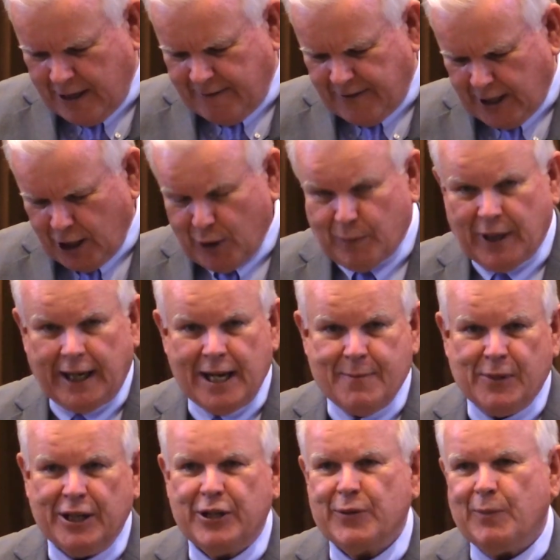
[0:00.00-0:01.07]
followed by a
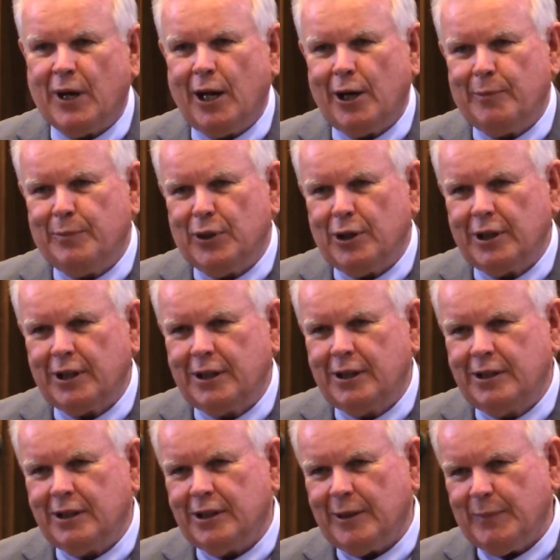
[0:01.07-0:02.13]
much smaller book
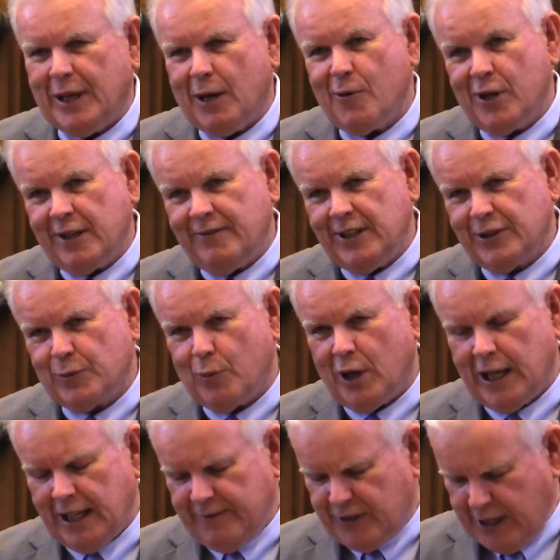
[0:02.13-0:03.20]
about one of his
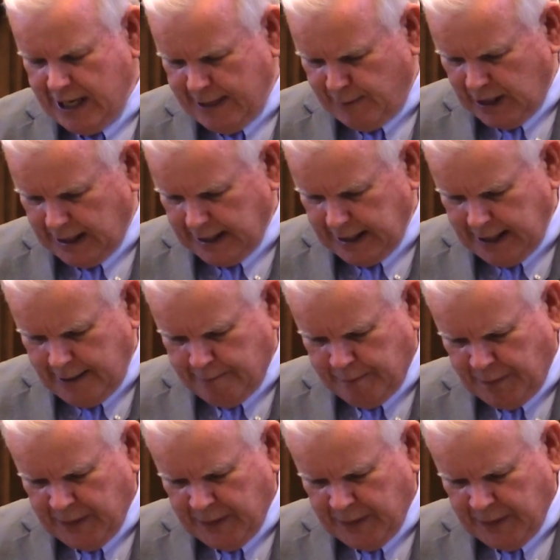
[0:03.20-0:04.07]
wives, Emily,